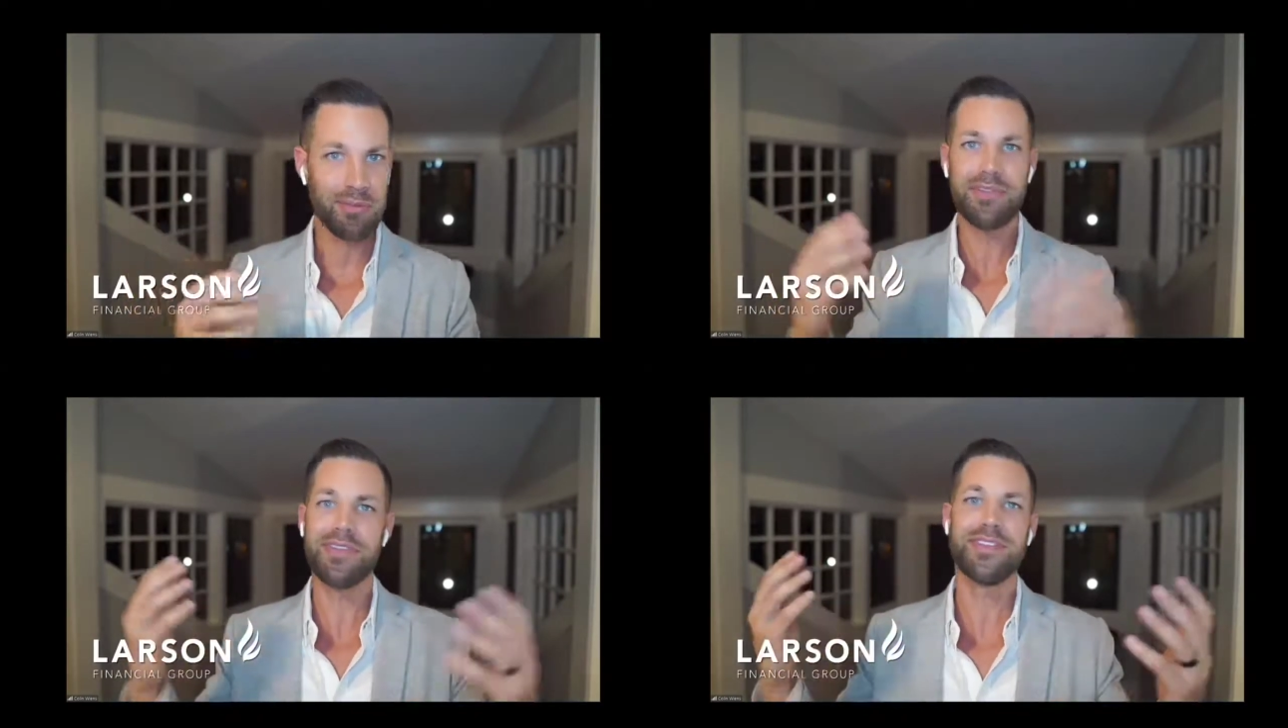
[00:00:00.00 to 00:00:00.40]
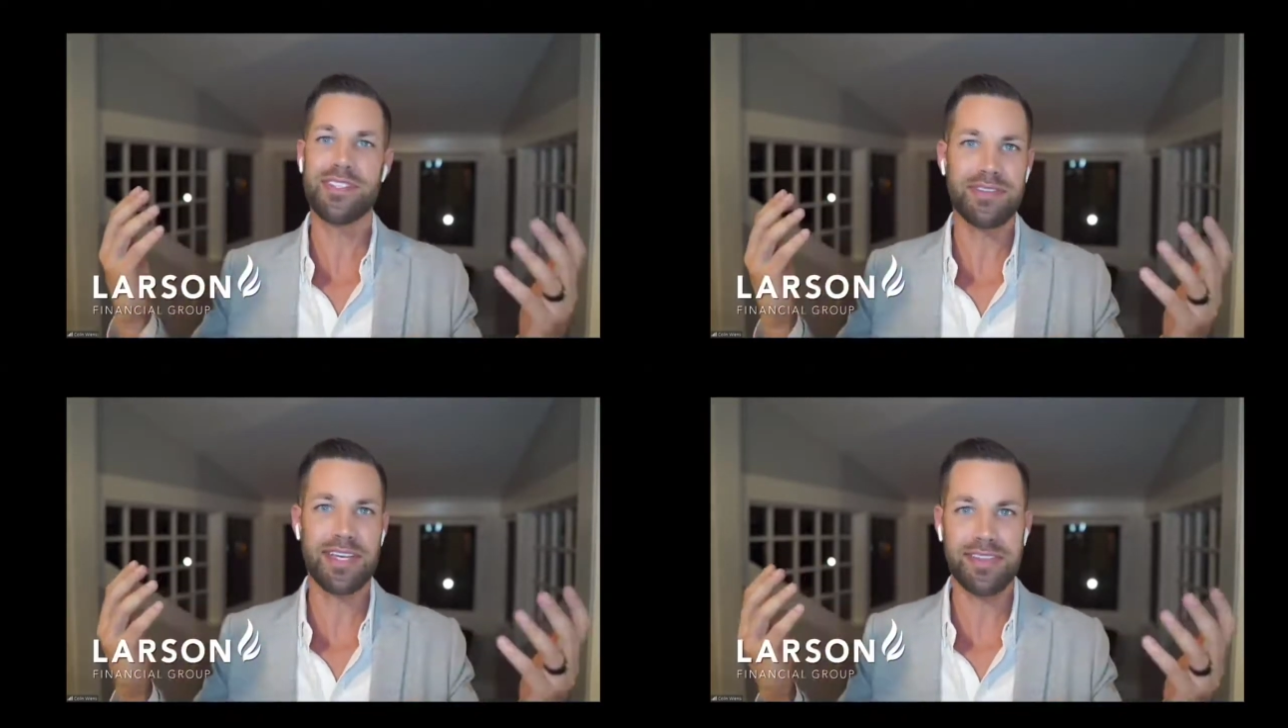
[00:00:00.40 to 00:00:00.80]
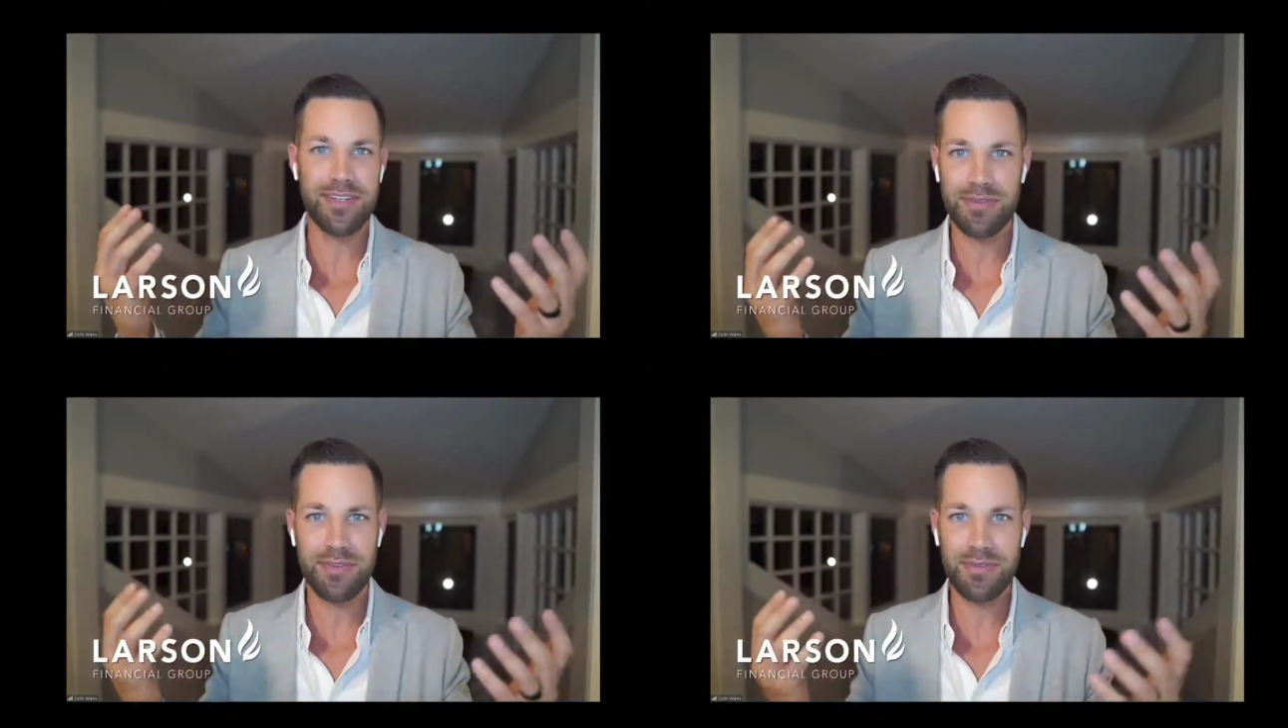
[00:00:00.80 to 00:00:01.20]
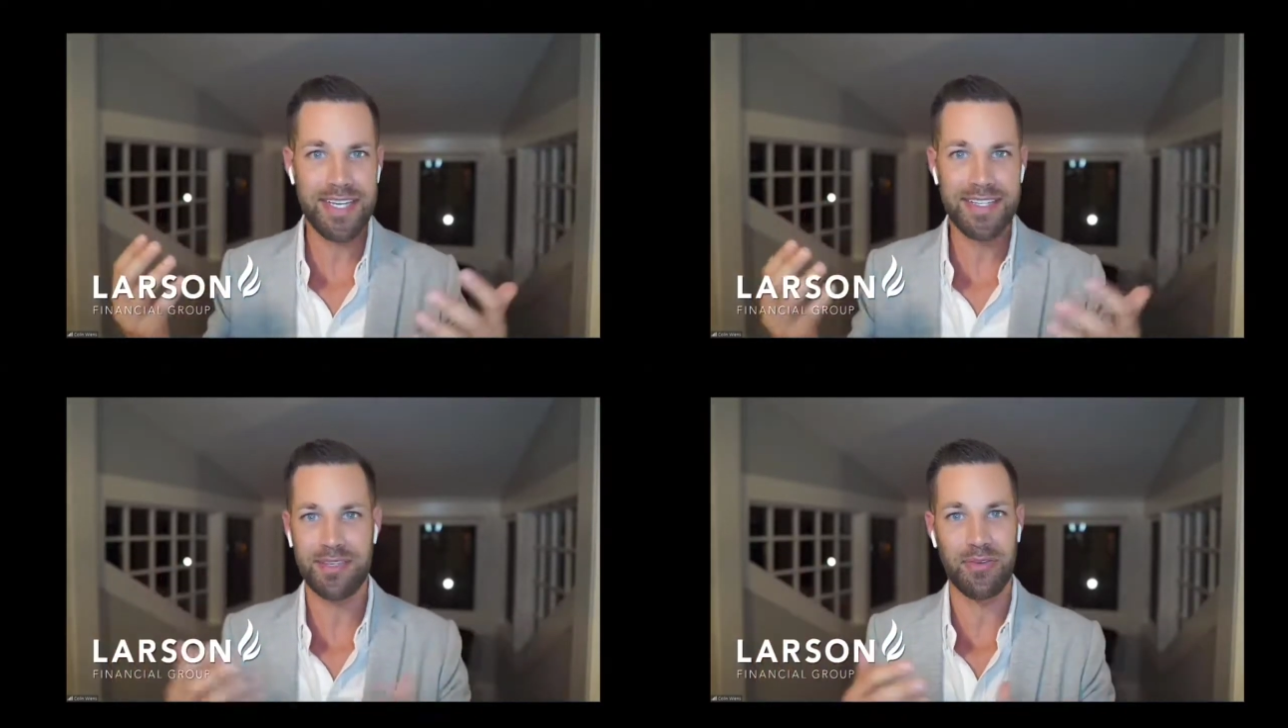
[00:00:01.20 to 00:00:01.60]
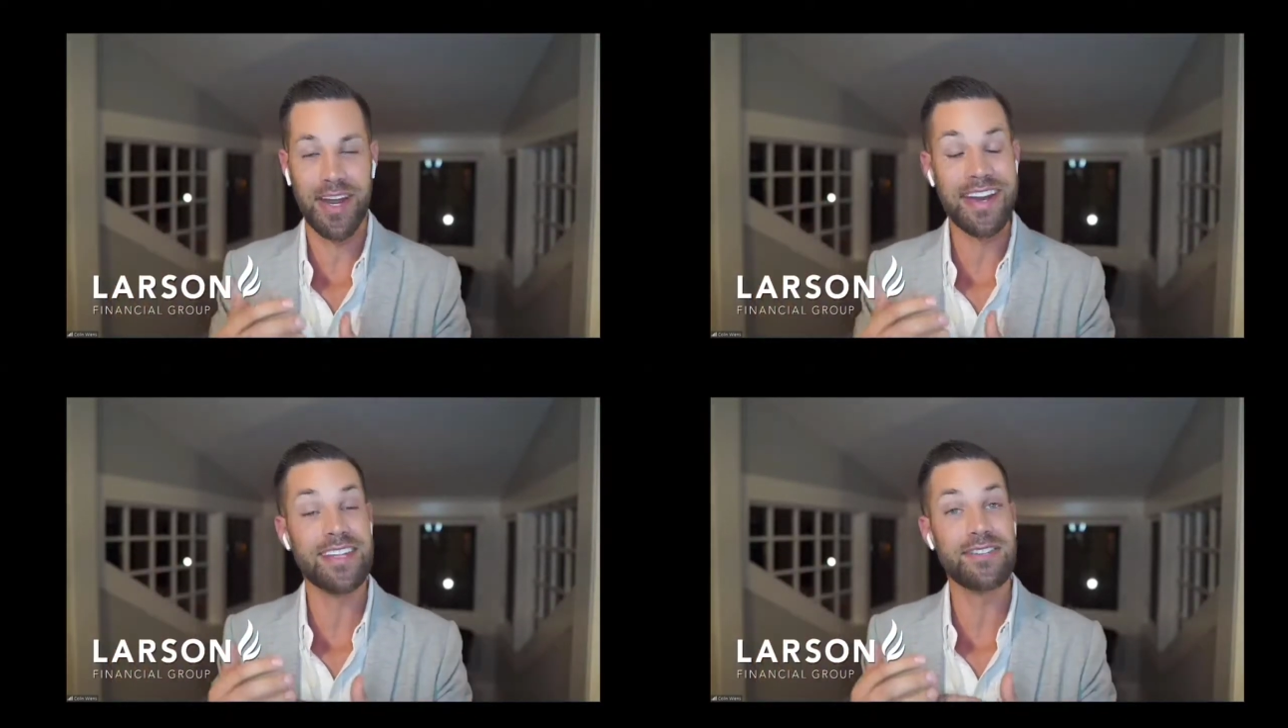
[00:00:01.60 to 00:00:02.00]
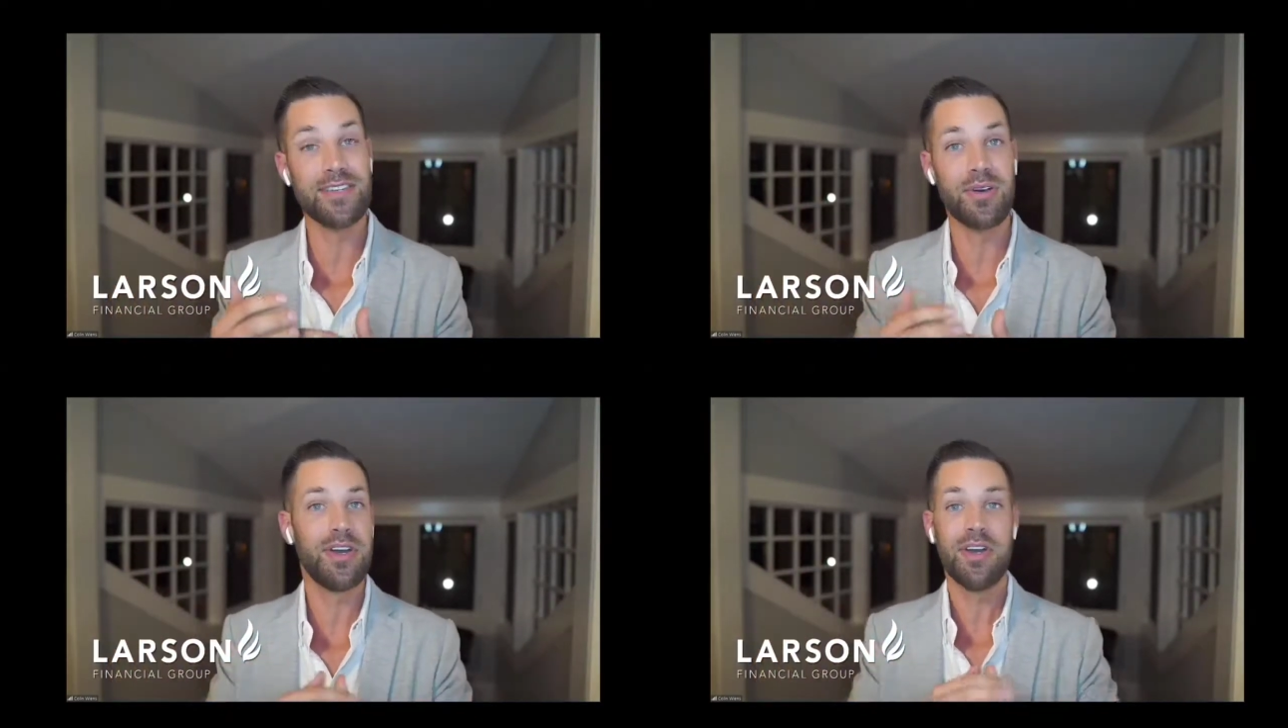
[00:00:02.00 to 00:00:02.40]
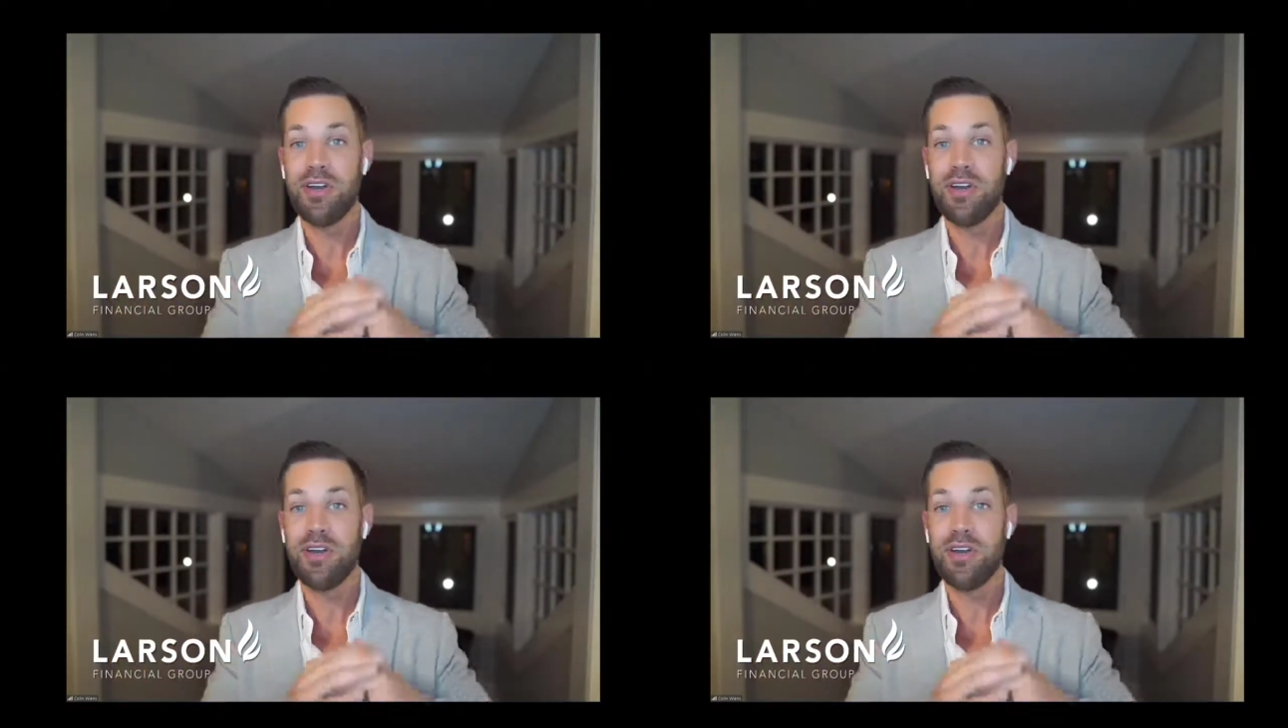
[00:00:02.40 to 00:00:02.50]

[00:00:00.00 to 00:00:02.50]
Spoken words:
Rivian is just like the new Tesla, right? And so